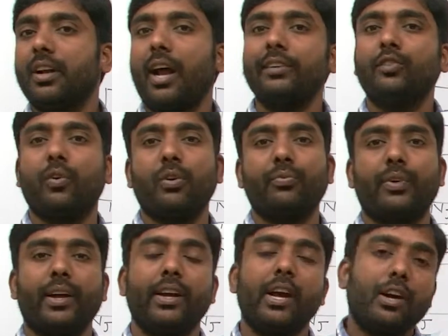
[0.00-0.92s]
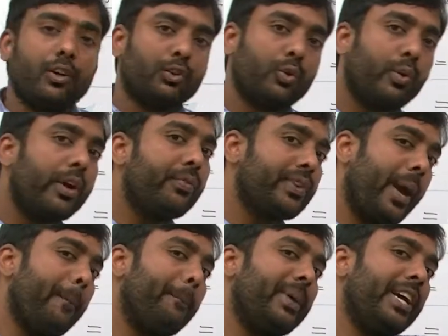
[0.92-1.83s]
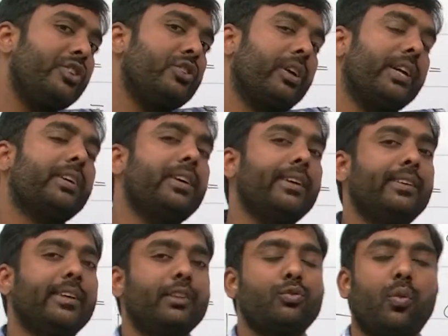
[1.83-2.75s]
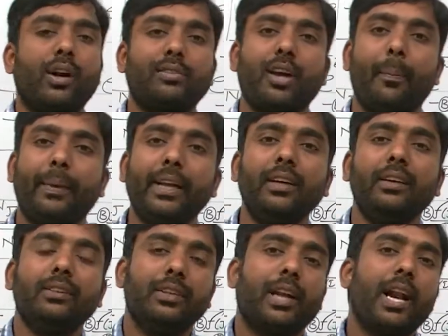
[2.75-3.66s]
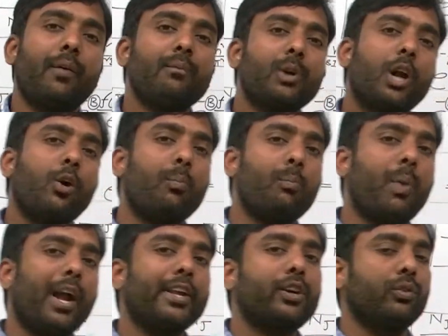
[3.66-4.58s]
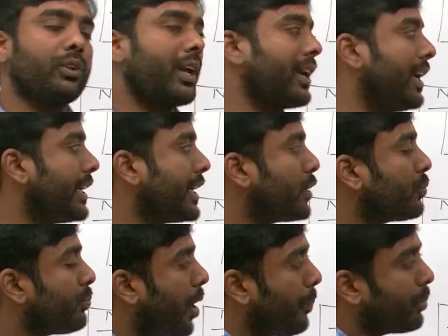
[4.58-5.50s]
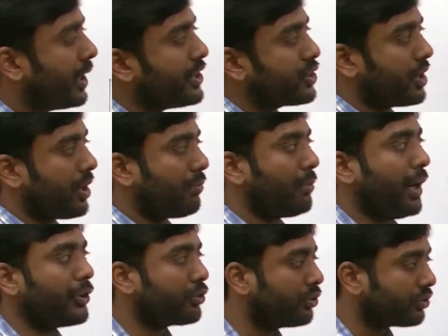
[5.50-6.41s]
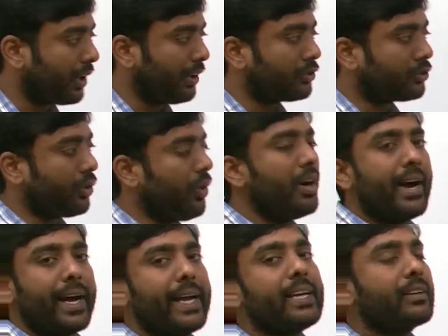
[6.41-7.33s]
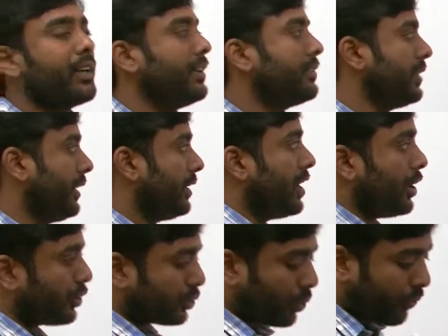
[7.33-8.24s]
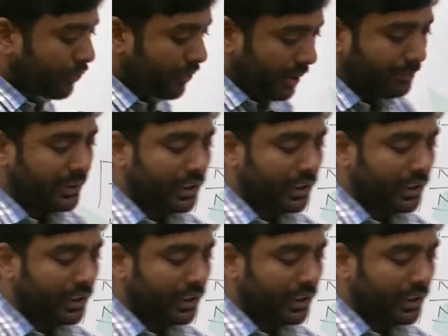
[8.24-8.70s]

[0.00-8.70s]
975. So if temperature increases, what's happening? The number of molecules, the relative population of molecules also increasing. So from